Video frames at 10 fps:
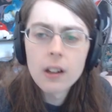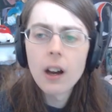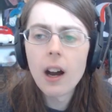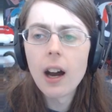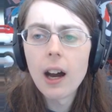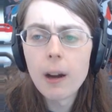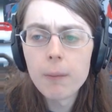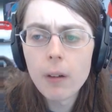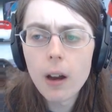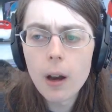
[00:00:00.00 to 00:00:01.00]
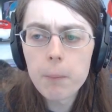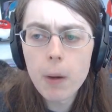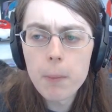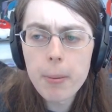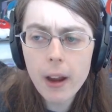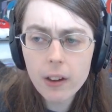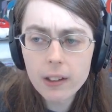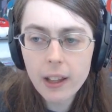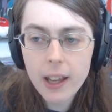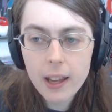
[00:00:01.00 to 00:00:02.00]
um,
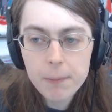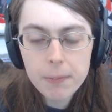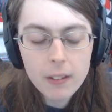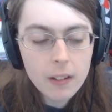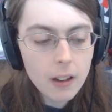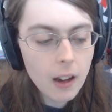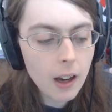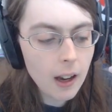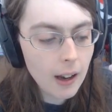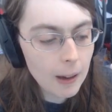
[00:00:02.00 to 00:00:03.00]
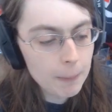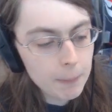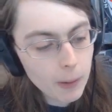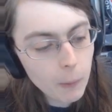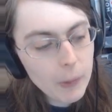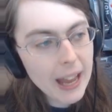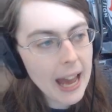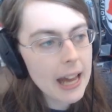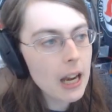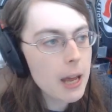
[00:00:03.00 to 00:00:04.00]
apparently, um, we
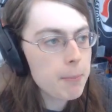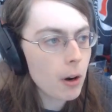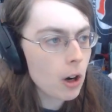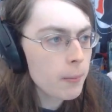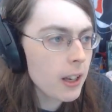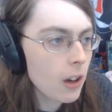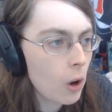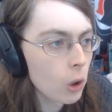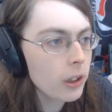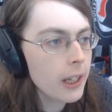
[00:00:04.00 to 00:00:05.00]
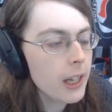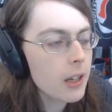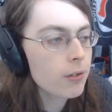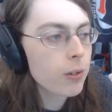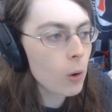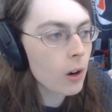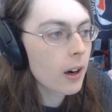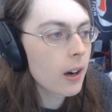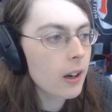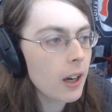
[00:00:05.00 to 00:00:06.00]
had a permit only
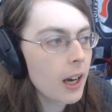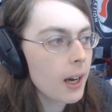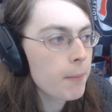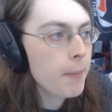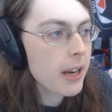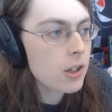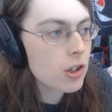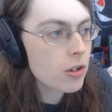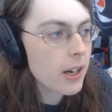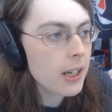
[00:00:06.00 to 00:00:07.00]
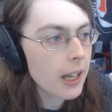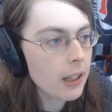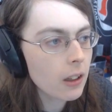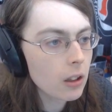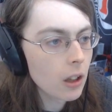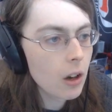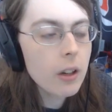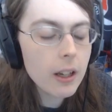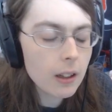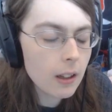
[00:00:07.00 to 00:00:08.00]
for uh, Main Street and
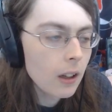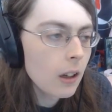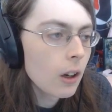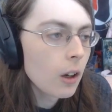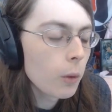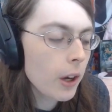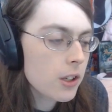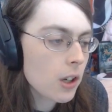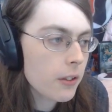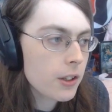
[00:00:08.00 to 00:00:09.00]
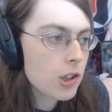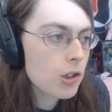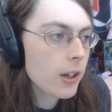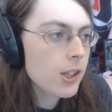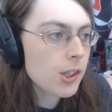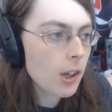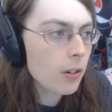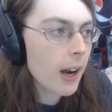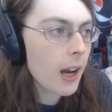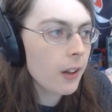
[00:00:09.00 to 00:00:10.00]
Colonial, which are the streets
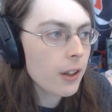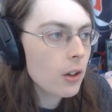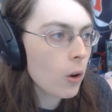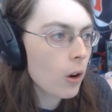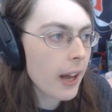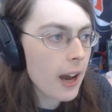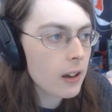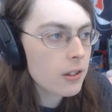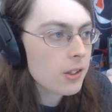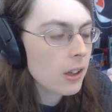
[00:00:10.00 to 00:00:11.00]
around the courthouse.